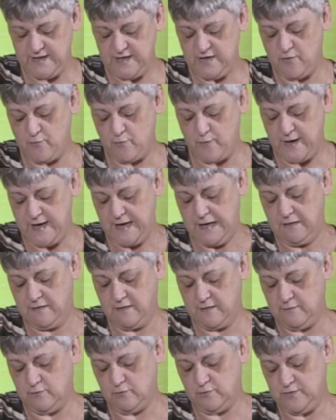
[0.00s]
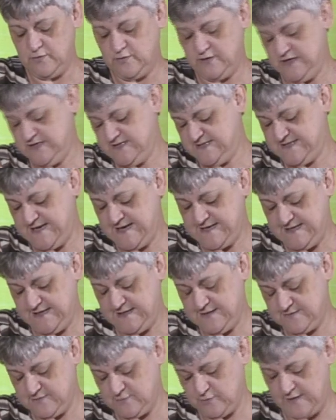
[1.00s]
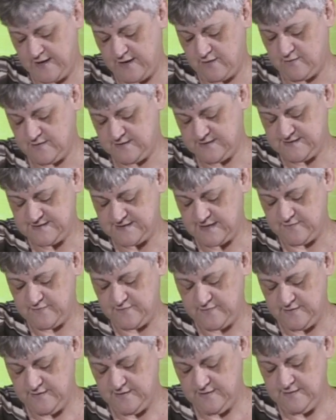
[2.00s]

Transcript: in your ring, and your settings and all that kind of stuff.